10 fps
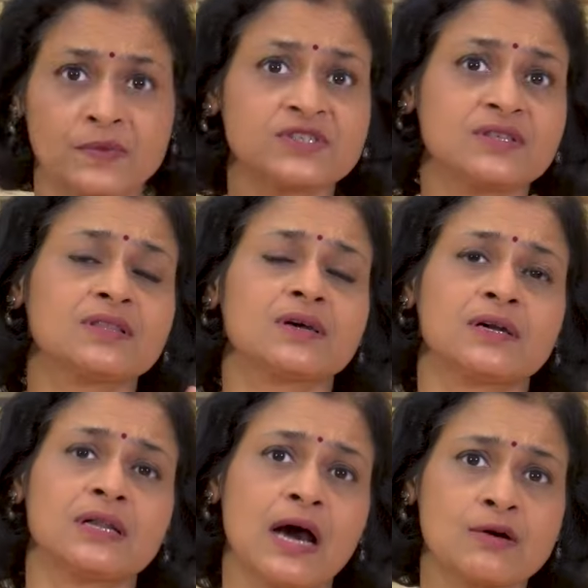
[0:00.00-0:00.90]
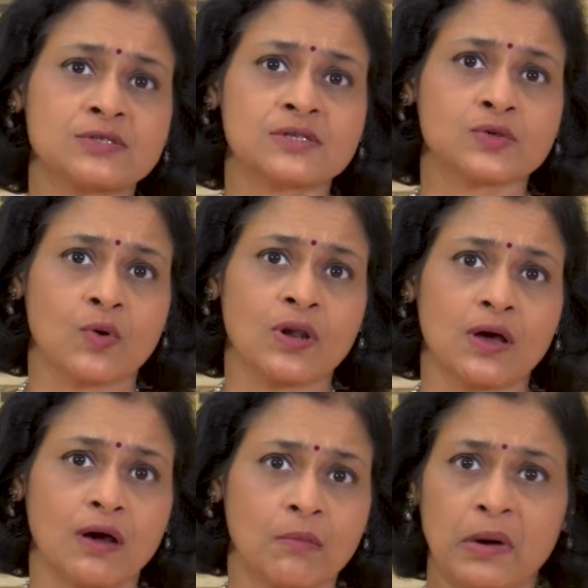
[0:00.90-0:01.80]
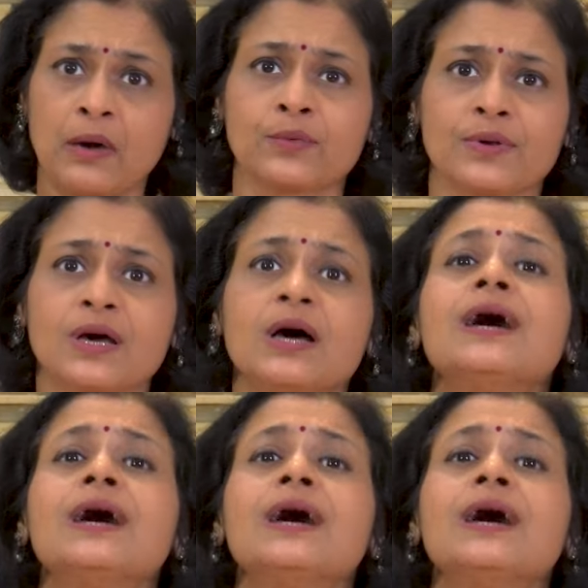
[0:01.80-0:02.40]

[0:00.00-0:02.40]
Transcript: which the third house is all about,